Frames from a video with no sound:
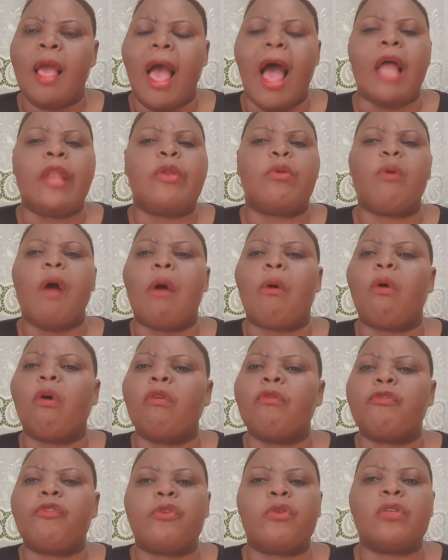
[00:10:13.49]
And you are
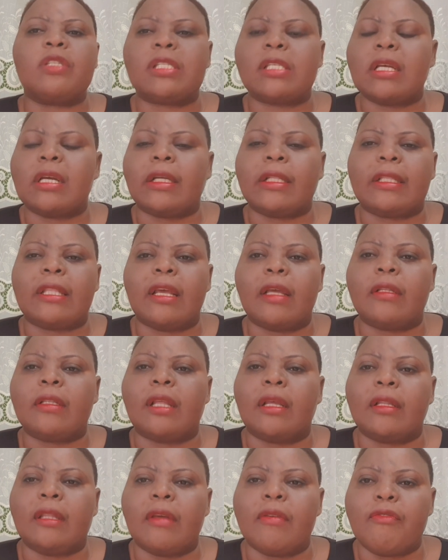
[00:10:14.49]
confusing
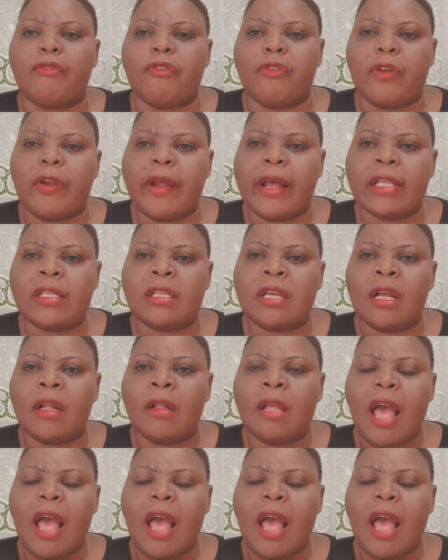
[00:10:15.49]
the village,